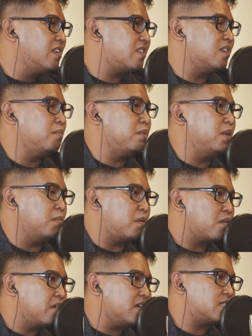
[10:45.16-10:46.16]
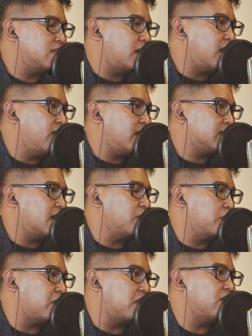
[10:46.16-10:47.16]
a little mm. bit more. That's the advice that
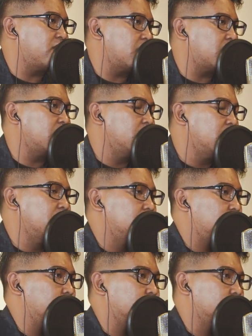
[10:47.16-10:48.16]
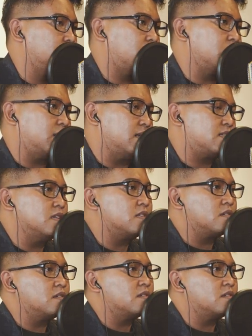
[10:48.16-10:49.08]
I would give uh, to contestants.